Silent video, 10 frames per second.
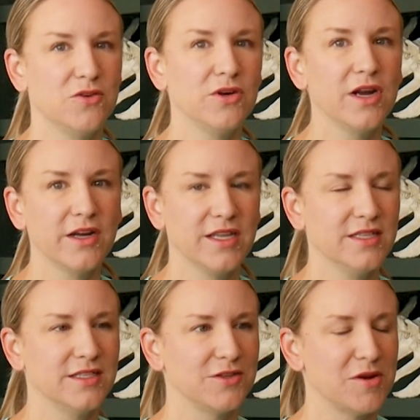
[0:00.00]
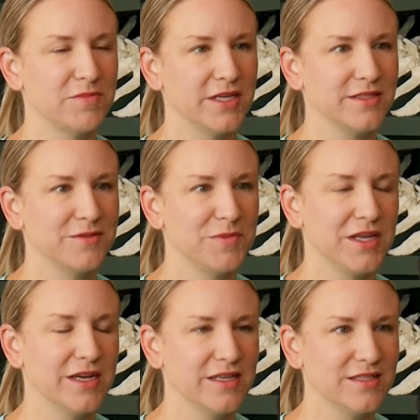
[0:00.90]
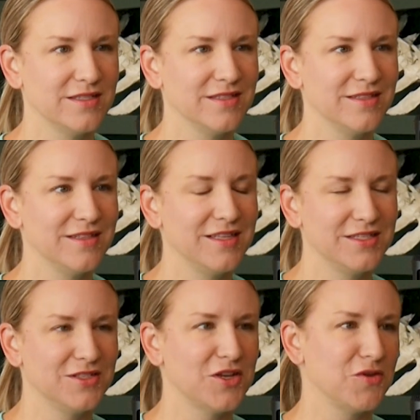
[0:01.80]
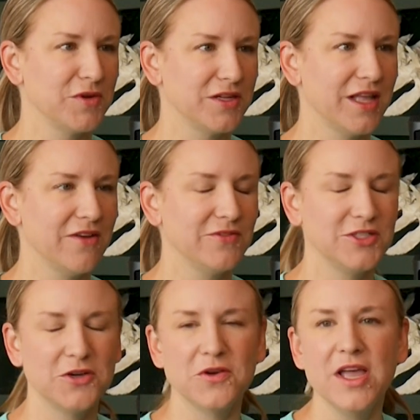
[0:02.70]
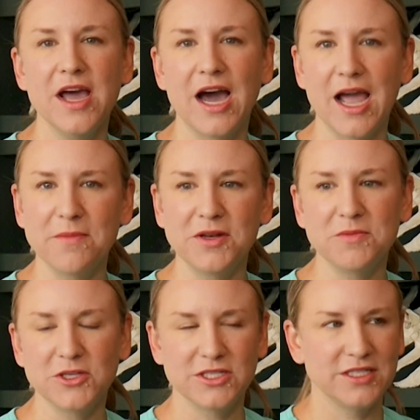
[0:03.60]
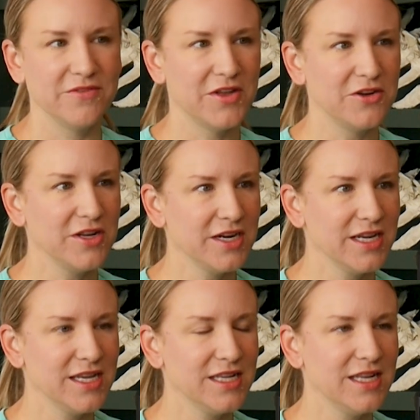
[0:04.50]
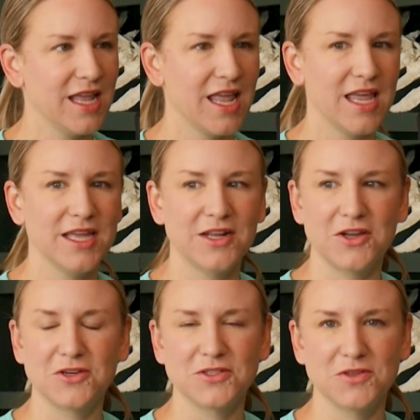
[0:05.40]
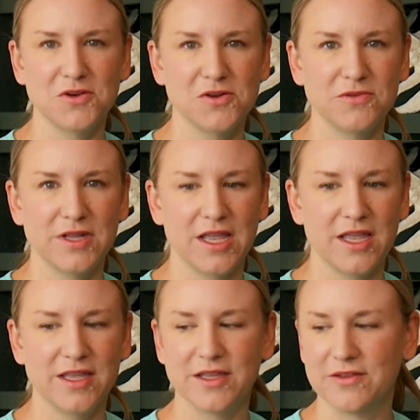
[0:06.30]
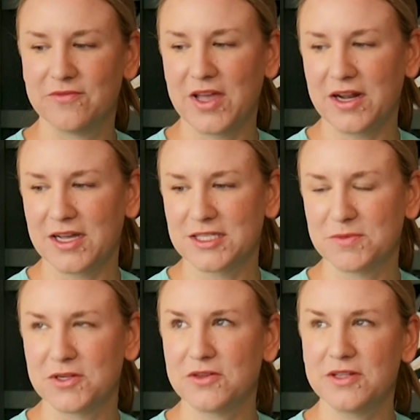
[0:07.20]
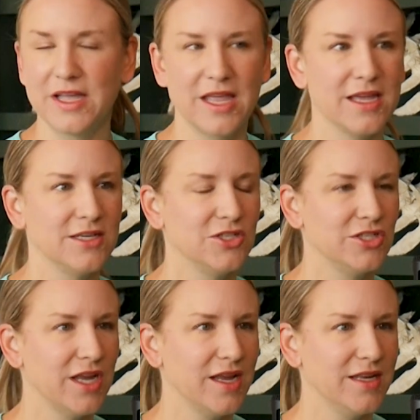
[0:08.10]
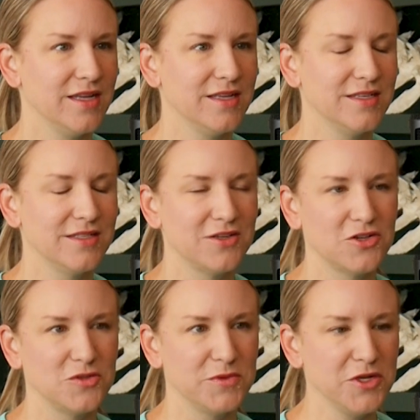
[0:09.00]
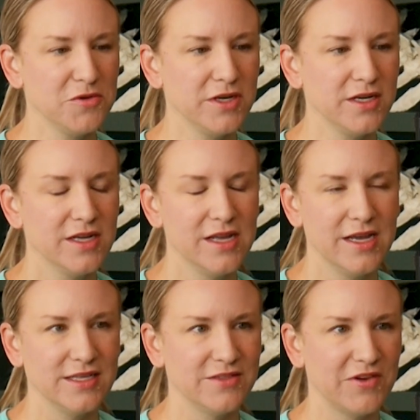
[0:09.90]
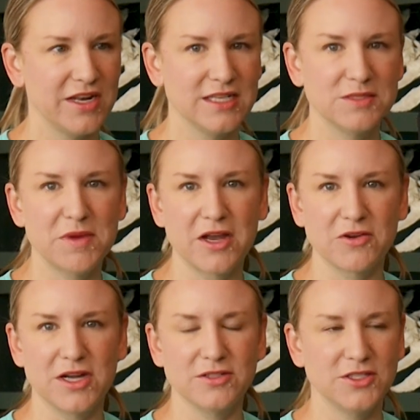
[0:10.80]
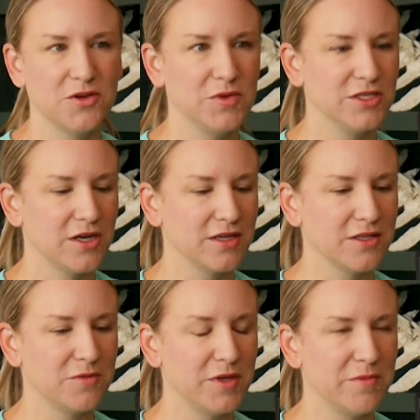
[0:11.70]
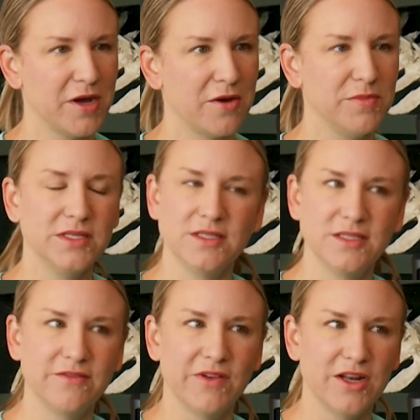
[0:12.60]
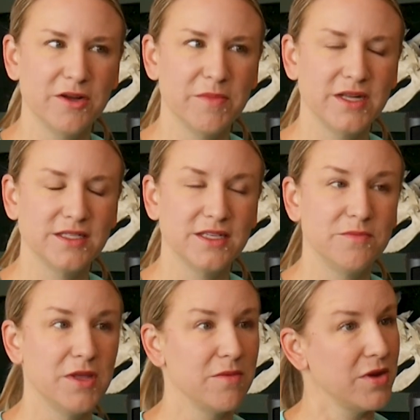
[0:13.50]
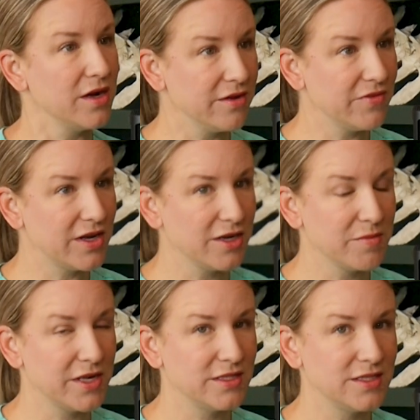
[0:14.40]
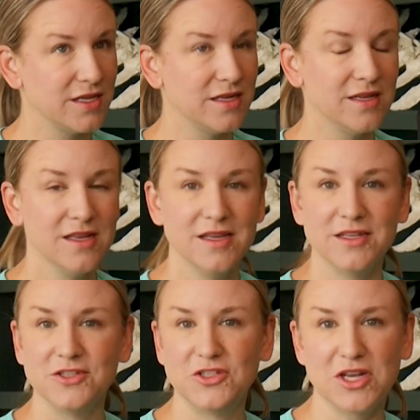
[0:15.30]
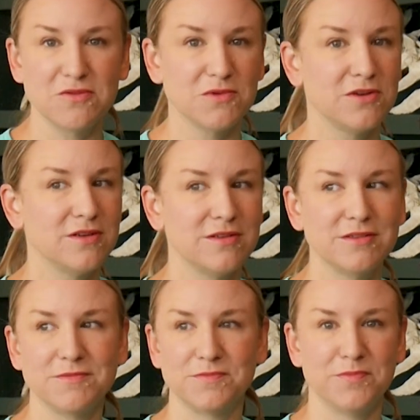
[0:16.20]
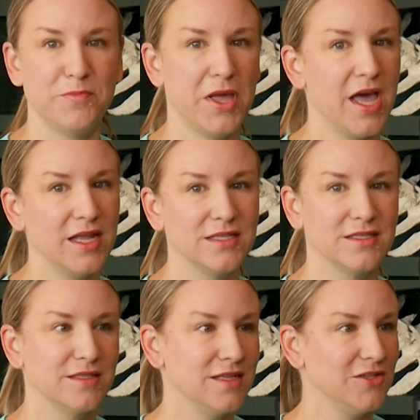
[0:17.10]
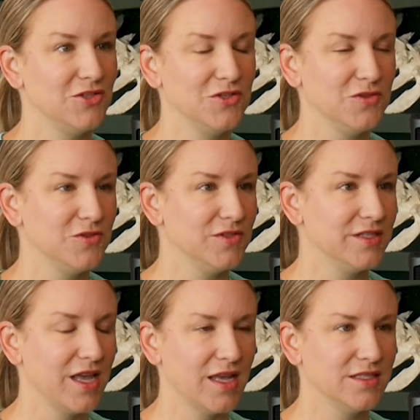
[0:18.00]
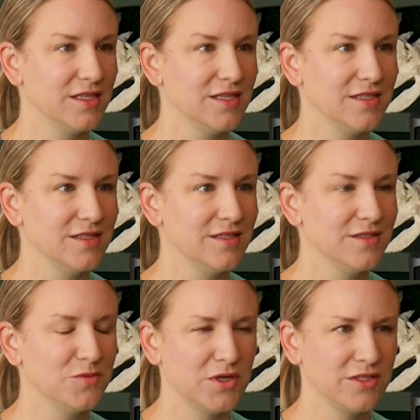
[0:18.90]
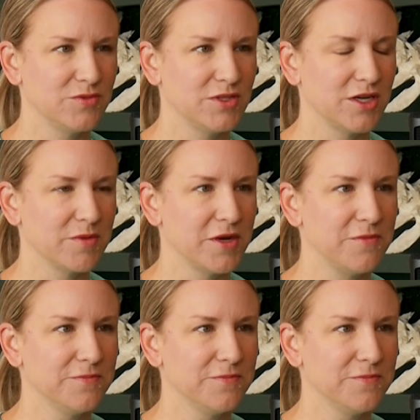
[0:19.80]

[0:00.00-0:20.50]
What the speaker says: or our kids interrupt us because This is our real life. So I'm an emergency veterinarian, and I also own a vet hospital, and Shane is an entrepreneur, has a finance background. So we talk a little bit about business in veterinary medicine, being married in veterinary medicine, general pet issues, cases. What else do we talk about?